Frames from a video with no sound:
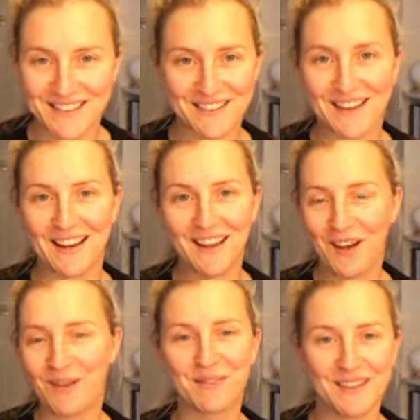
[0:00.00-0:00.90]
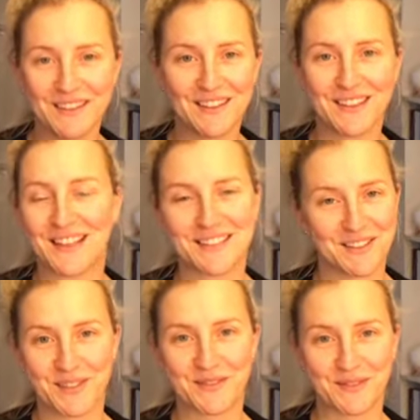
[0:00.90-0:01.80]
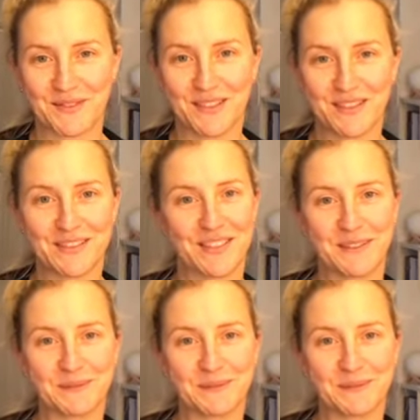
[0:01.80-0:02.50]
So I hope that's useful for you too.